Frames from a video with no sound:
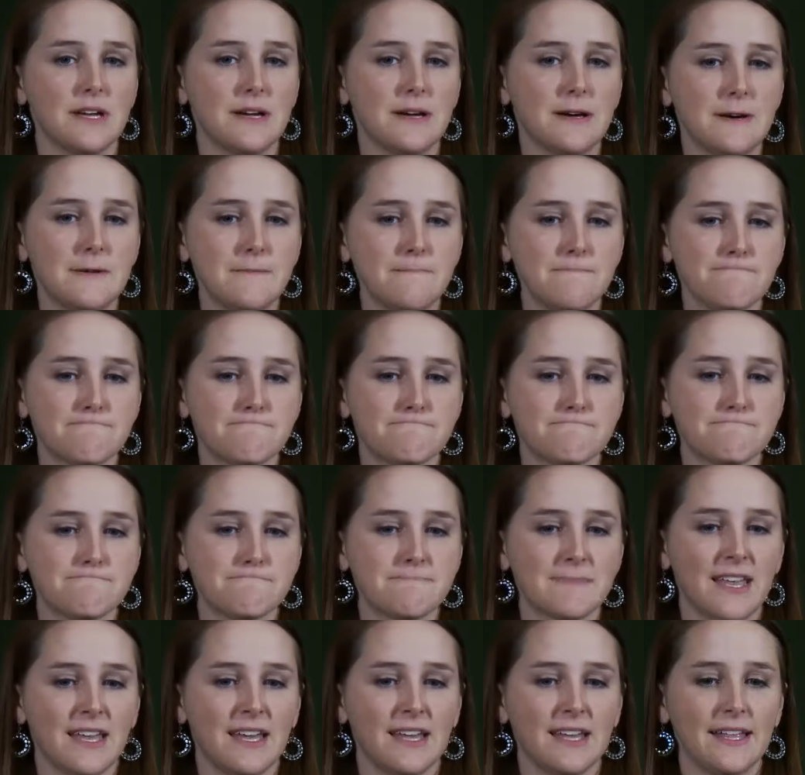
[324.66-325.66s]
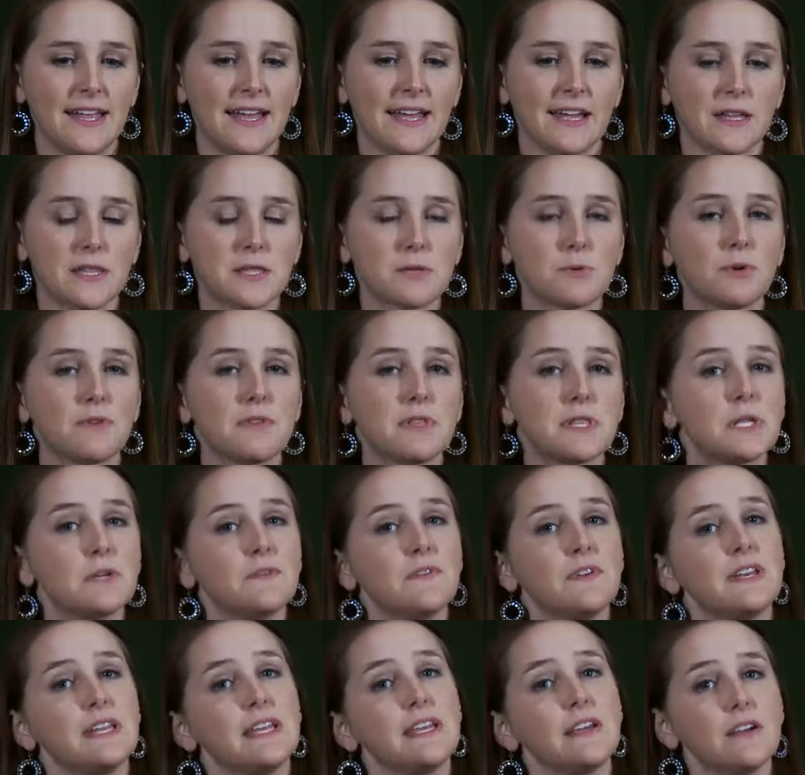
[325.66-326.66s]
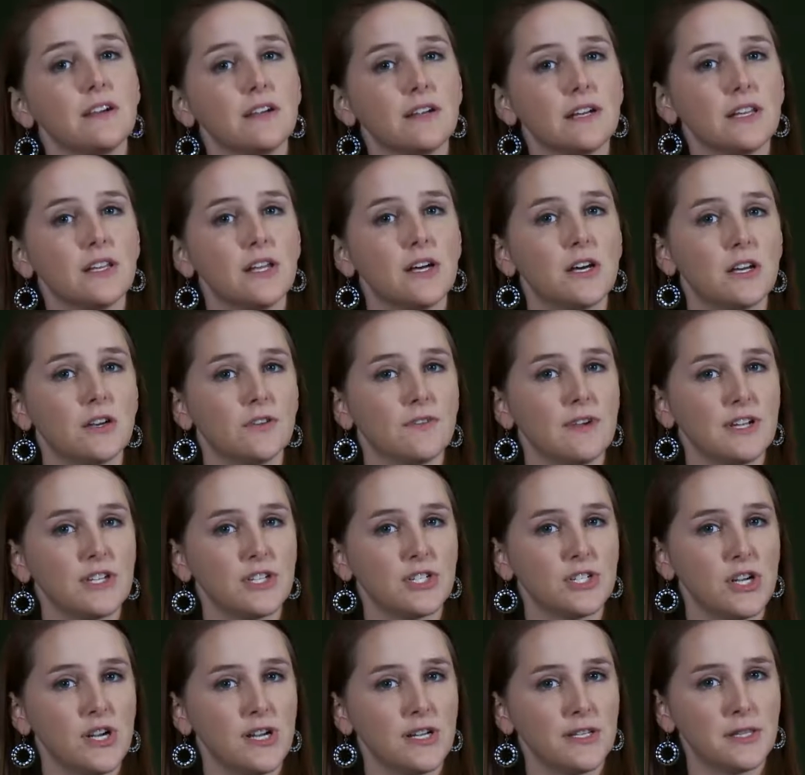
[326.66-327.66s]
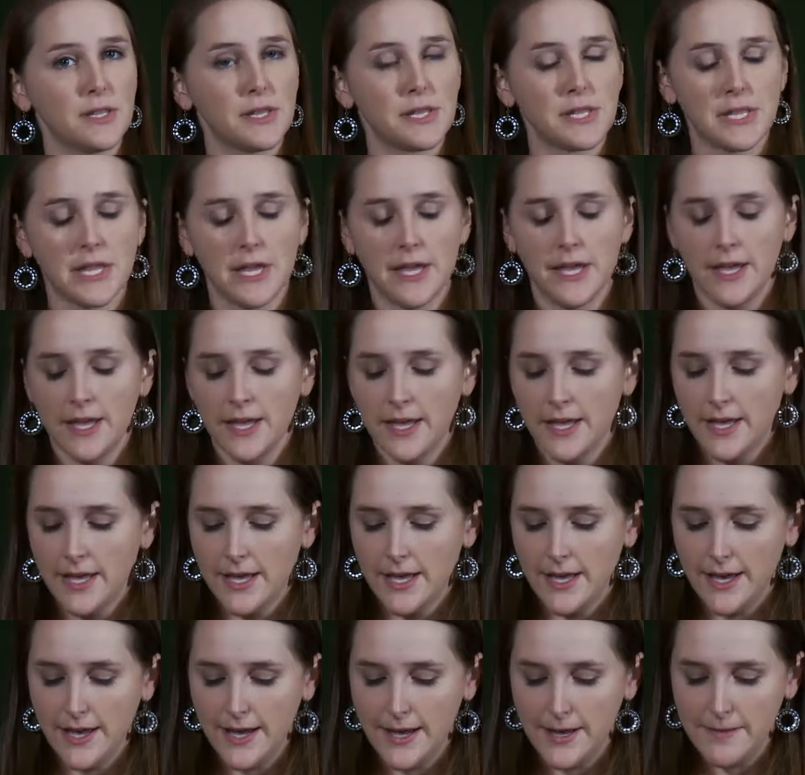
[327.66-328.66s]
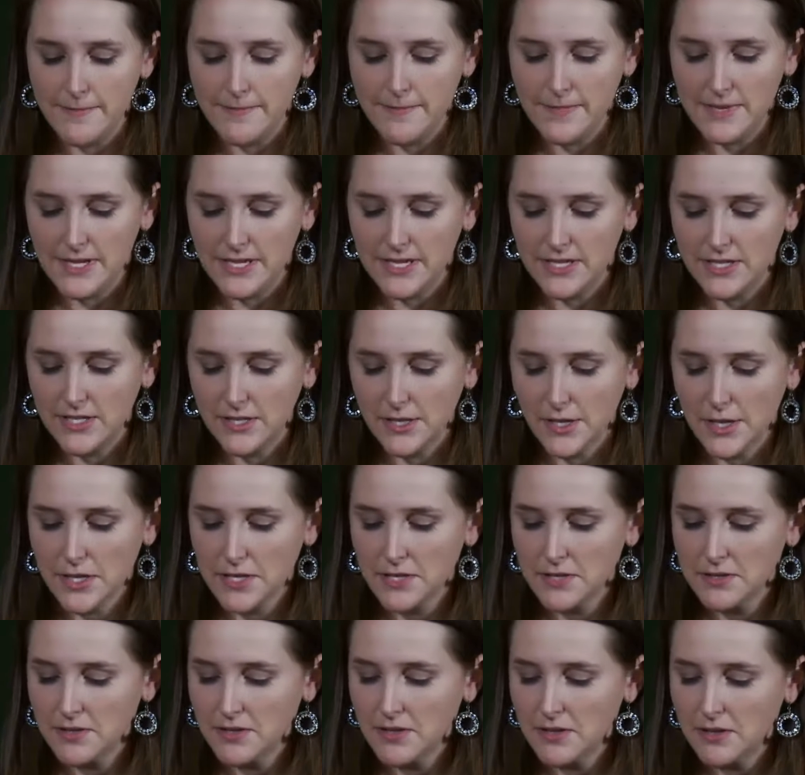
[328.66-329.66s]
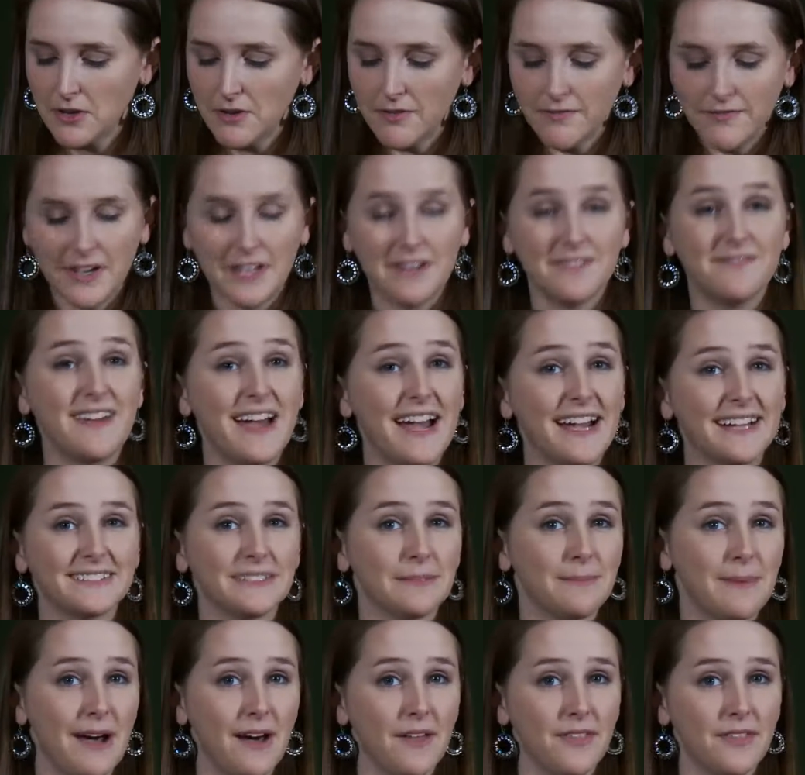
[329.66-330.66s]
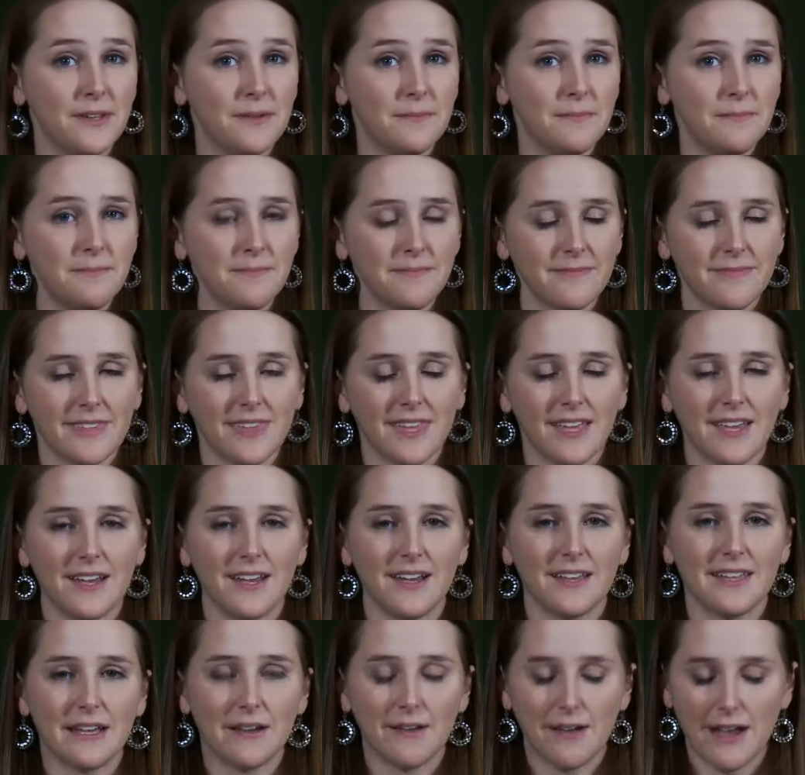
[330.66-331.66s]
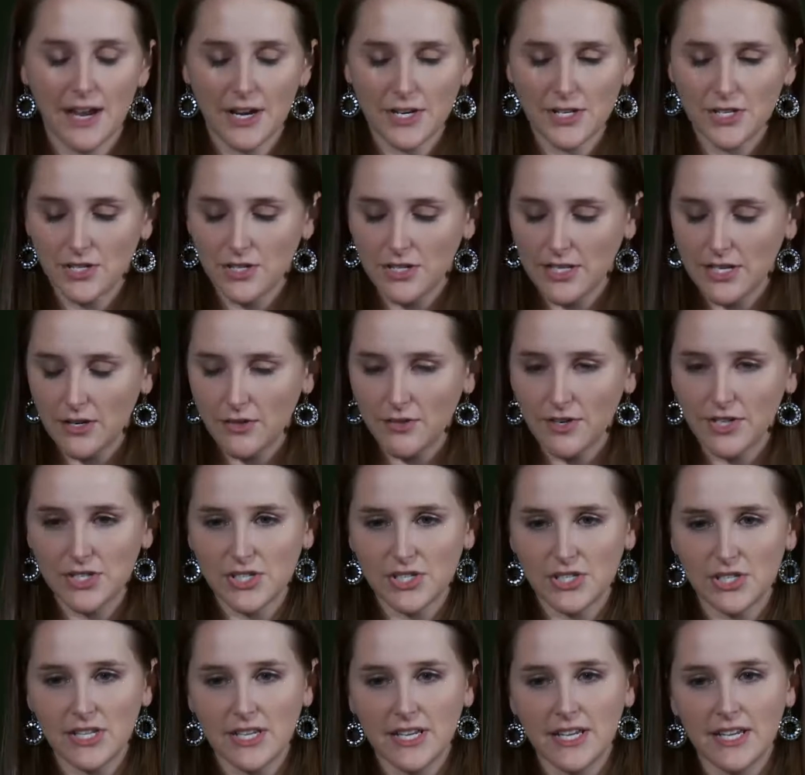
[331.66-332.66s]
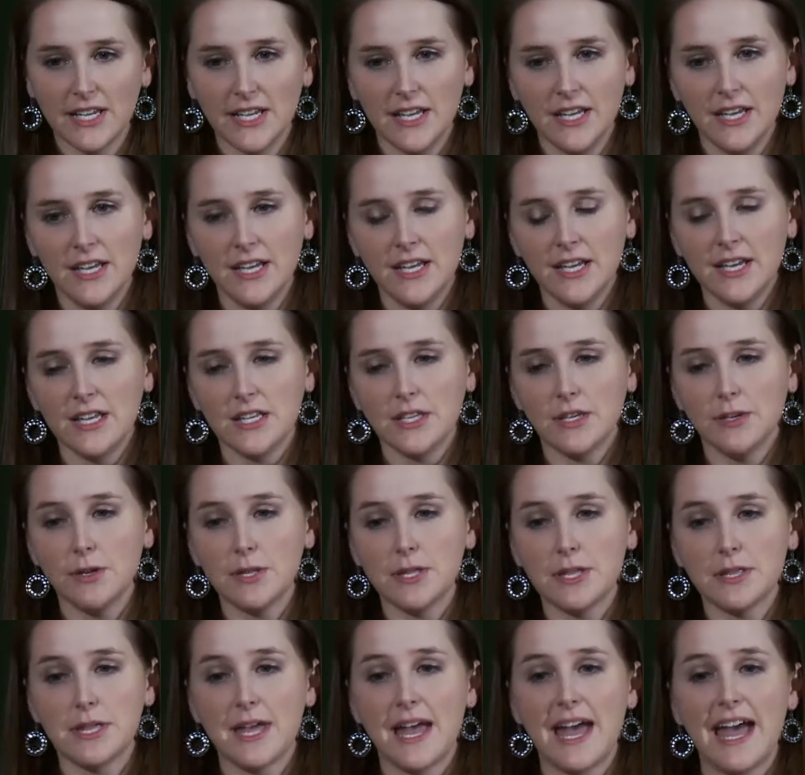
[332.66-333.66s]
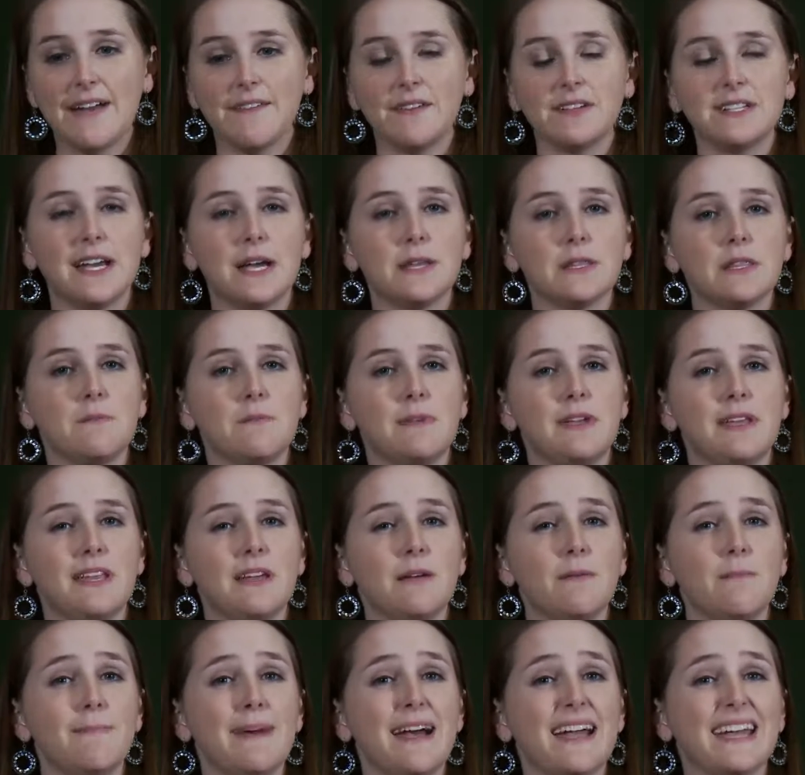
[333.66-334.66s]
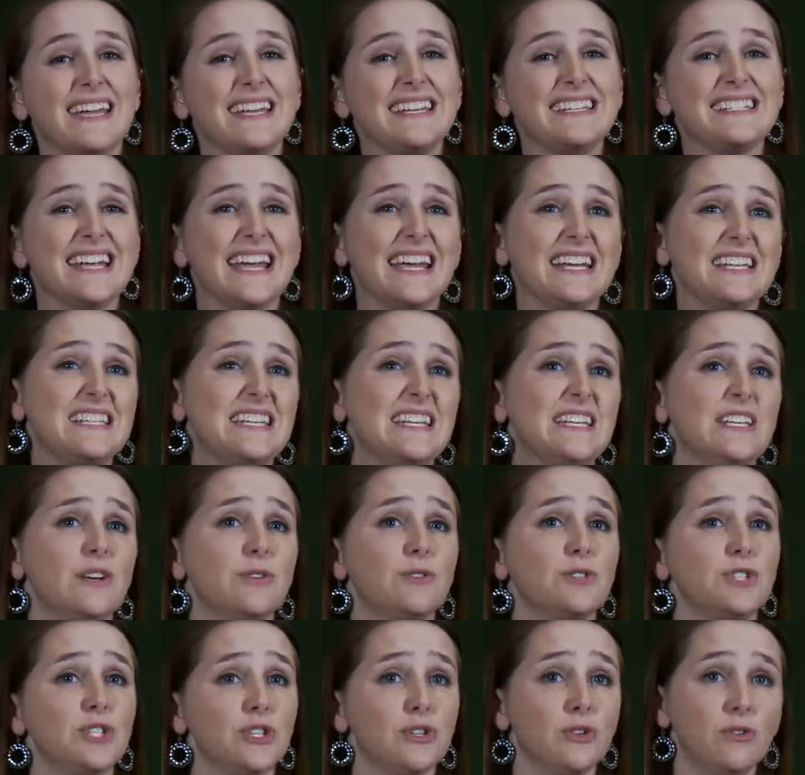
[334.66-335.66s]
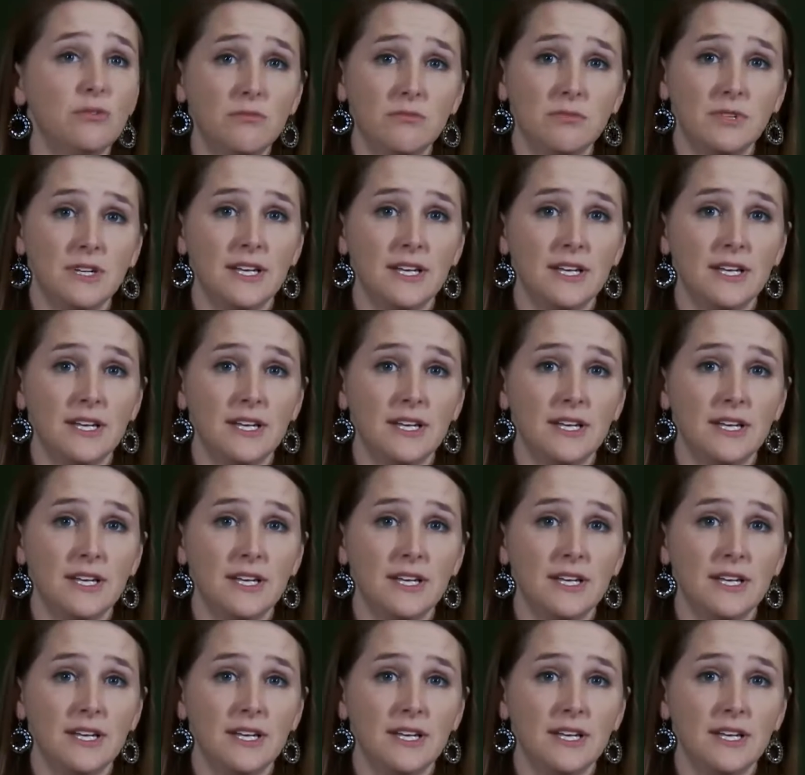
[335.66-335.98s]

like a sort of souvenir at a lot of restaurants. And just little fun facts about them. They were actually originally used as an advertising medium back in 1902